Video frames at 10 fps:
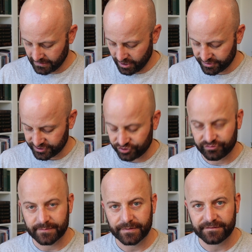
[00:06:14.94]
Are the
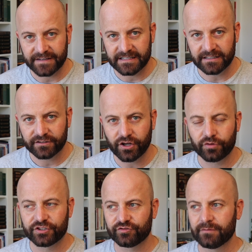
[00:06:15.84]
shrimp feeding?
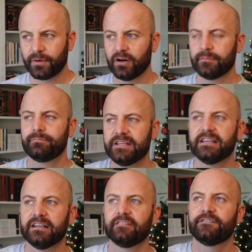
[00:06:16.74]
No, the shrimp are
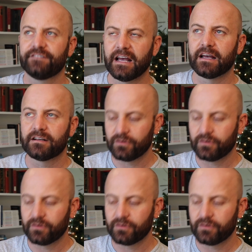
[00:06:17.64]
being fed.